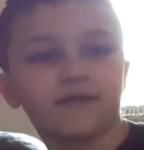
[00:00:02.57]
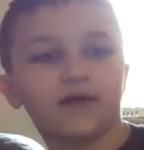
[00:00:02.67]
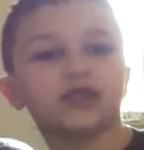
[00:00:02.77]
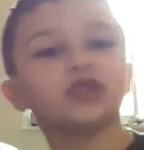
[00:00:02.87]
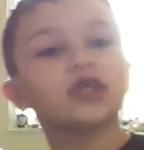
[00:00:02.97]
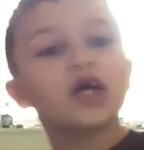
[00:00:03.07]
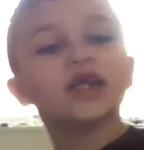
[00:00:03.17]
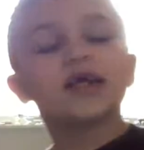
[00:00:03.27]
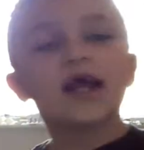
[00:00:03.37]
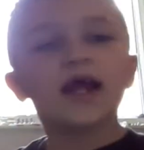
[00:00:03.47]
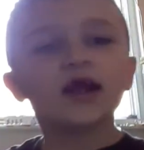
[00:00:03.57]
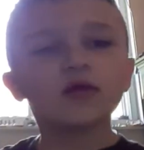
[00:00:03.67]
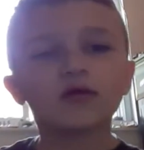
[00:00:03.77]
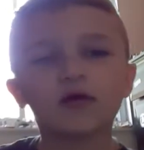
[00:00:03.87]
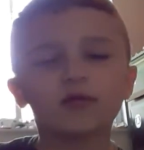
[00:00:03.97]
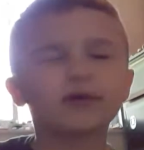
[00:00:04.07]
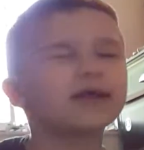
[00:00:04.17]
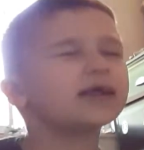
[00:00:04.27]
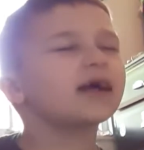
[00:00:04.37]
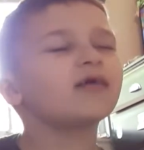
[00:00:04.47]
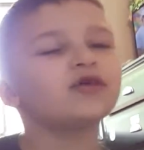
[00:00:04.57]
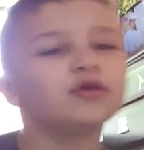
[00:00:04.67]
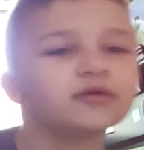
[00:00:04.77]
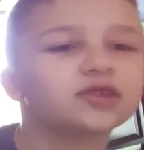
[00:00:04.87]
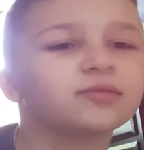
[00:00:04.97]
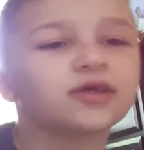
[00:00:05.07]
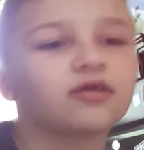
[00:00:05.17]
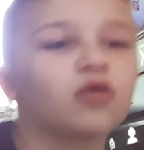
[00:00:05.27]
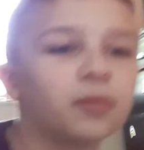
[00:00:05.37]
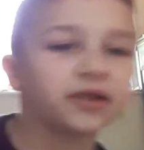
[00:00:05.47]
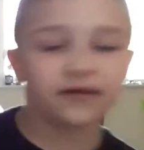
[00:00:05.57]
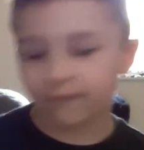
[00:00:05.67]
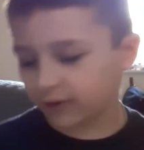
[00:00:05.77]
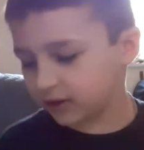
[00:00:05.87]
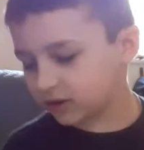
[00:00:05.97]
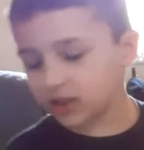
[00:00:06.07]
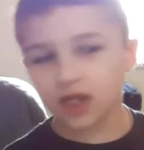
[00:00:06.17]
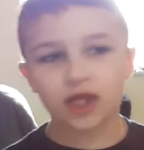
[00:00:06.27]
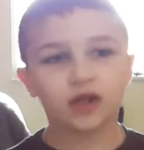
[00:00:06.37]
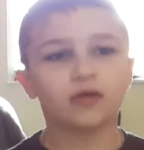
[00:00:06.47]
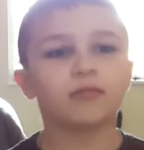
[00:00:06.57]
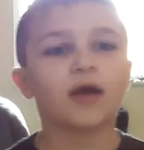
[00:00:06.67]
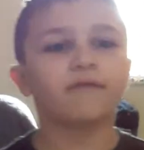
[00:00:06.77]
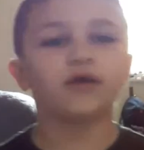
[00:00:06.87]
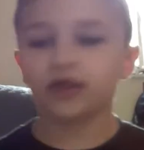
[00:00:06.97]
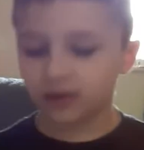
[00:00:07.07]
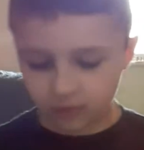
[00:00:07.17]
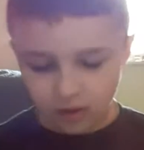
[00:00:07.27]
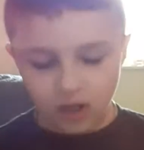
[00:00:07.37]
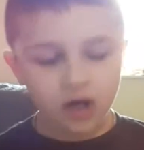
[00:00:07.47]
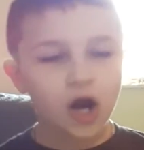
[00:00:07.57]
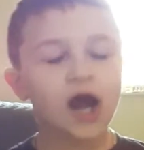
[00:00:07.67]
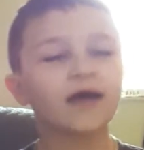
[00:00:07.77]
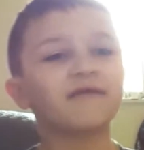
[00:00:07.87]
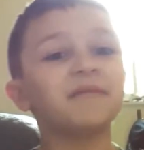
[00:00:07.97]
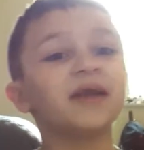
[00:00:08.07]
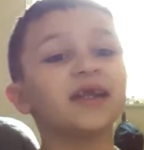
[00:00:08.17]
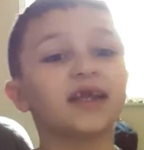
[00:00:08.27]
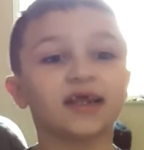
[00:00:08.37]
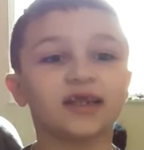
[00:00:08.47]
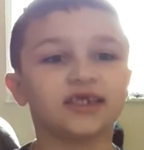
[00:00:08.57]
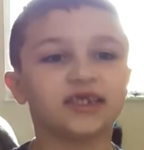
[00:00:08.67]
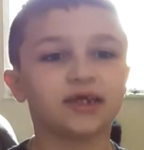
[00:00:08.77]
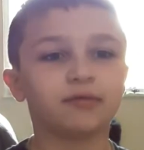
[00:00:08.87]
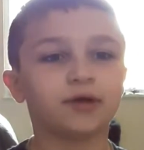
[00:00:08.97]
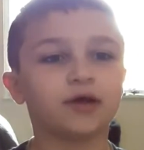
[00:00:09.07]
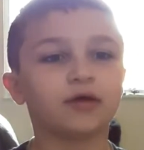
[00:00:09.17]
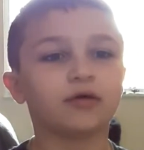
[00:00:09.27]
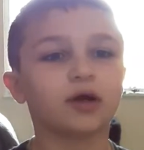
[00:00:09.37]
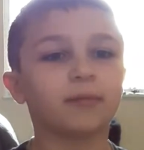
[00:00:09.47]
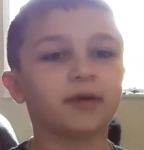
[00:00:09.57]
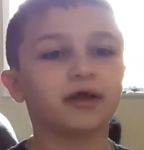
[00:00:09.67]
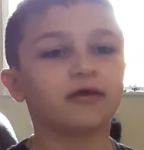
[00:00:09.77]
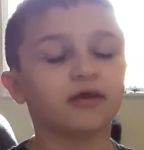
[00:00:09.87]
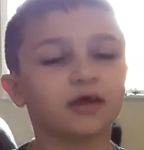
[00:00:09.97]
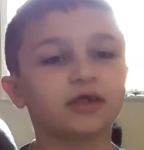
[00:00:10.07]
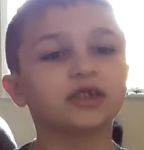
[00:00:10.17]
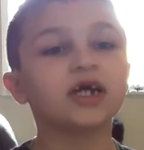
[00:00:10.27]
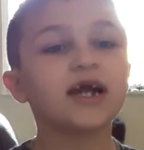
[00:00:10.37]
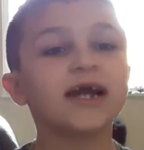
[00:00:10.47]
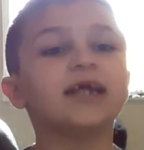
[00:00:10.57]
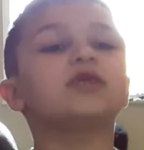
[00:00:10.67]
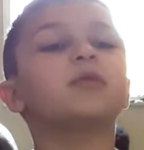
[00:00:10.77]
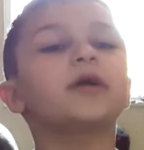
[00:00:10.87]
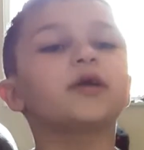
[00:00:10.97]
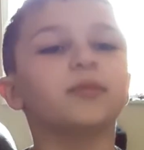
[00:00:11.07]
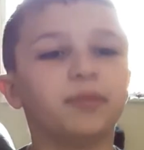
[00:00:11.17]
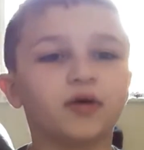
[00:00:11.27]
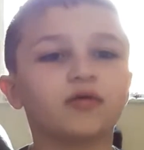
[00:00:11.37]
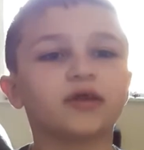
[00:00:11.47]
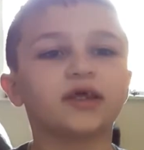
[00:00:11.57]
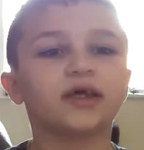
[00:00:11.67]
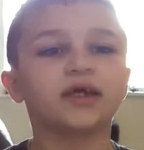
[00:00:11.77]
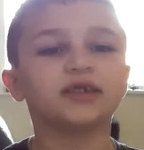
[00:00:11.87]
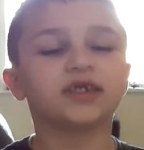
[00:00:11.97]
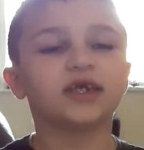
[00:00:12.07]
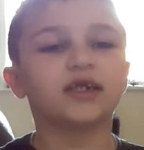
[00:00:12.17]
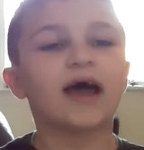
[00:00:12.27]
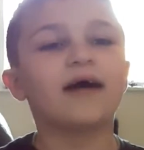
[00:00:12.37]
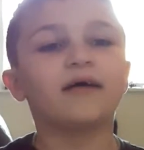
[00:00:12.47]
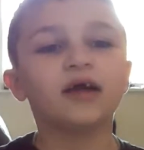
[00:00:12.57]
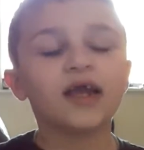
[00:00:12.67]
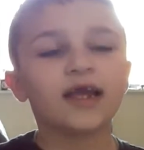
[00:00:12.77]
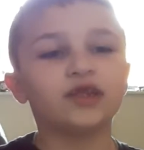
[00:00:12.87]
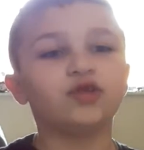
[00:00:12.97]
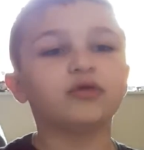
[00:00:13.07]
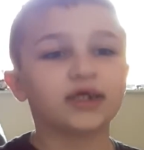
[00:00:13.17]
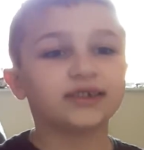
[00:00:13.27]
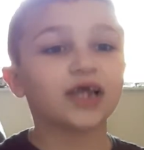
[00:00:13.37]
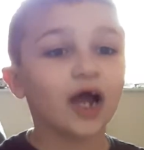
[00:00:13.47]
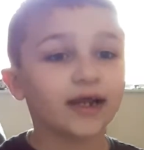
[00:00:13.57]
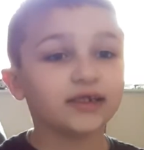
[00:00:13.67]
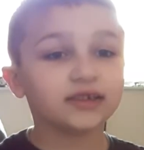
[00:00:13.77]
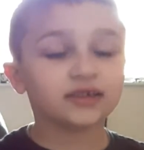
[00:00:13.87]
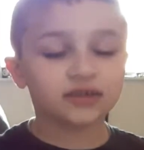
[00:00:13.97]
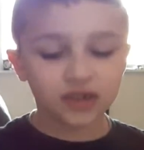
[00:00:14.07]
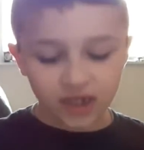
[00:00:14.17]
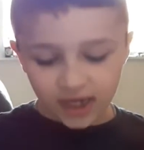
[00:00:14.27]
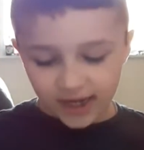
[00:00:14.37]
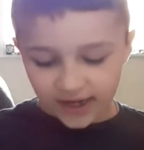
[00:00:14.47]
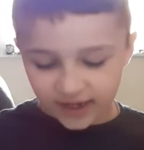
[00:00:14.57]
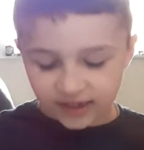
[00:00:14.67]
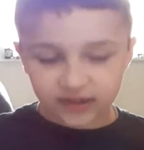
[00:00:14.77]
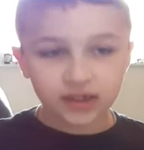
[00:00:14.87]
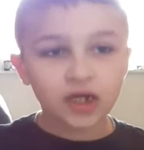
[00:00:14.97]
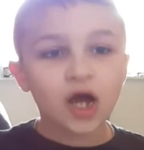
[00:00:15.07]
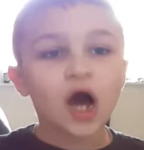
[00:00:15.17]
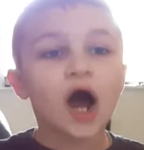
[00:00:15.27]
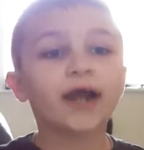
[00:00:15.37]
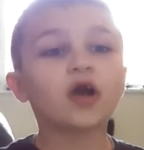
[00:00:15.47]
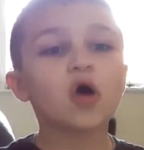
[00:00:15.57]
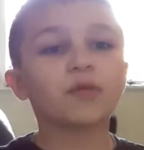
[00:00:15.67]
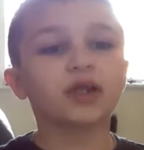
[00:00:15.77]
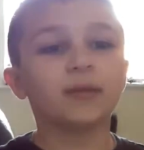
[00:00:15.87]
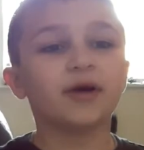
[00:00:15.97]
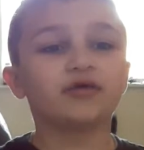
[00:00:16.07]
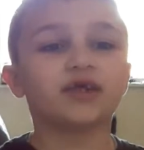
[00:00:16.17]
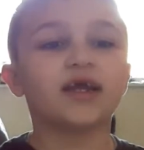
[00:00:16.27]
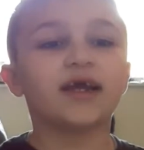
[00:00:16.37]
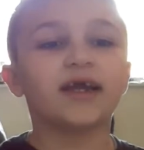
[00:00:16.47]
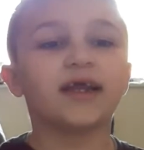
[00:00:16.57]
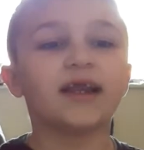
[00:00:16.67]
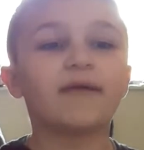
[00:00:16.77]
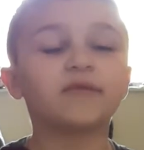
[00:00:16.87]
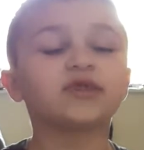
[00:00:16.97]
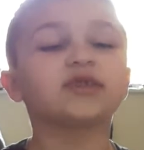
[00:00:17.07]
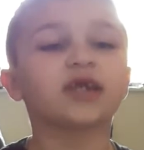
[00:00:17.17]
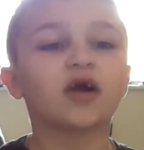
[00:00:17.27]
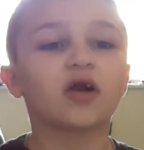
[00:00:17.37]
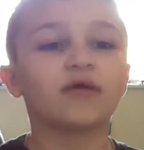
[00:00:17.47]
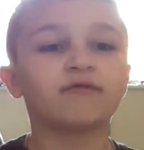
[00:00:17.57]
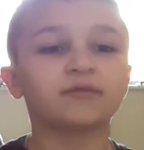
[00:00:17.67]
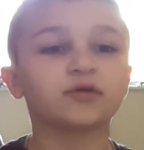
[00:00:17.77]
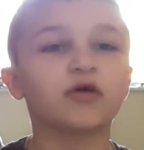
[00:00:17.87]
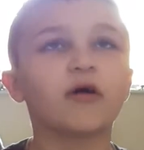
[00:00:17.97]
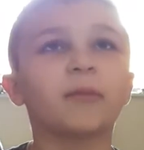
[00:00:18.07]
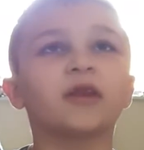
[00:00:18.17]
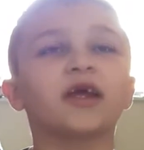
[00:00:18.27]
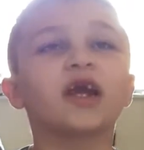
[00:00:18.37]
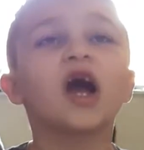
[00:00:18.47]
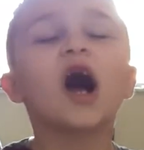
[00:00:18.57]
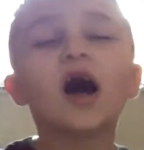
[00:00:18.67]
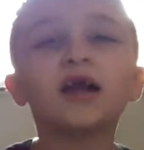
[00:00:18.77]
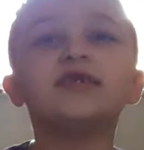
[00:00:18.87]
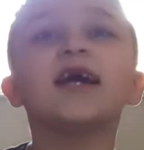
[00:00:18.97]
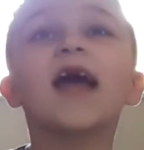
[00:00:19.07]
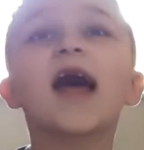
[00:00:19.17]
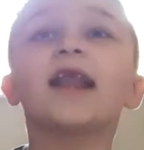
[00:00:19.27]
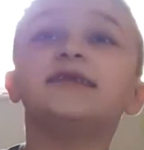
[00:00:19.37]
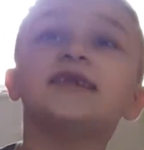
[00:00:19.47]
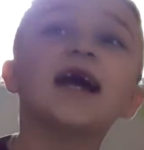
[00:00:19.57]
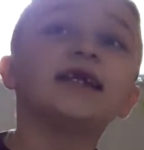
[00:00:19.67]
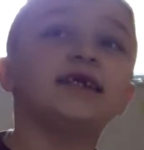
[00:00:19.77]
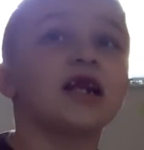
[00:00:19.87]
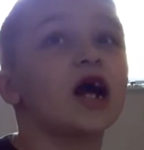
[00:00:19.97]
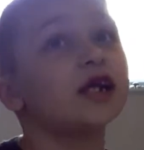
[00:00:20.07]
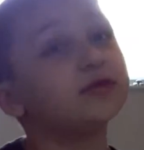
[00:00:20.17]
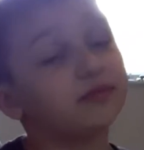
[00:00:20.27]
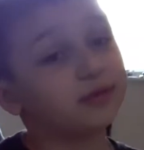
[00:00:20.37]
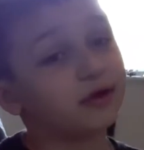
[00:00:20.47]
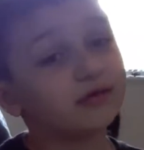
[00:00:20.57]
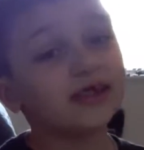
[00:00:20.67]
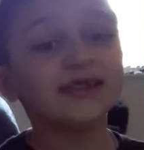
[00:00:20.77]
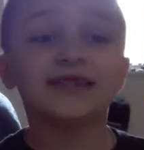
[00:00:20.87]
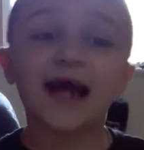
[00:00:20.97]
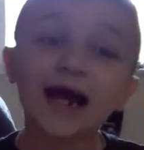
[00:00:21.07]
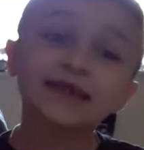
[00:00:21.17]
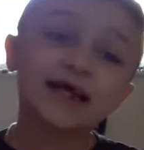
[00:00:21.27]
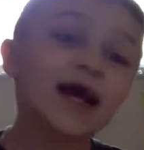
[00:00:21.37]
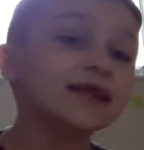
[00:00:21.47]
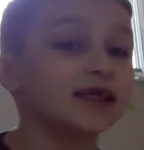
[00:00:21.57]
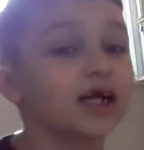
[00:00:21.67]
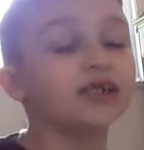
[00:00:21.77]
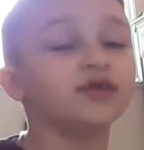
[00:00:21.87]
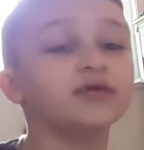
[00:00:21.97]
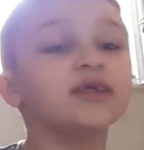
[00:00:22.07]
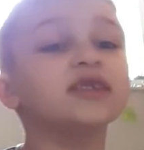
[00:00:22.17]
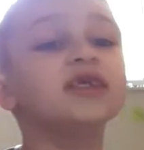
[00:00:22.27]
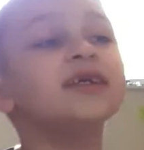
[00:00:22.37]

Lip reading: Adventures. Today, we are doing something a little bit different in my video. I've been giving these KiwiCo company things. It's where you build things and do, like, science. And I got one in the mail today, and ever since I got him from school, I've been like, Dad, can I build this? Dad, can I do this?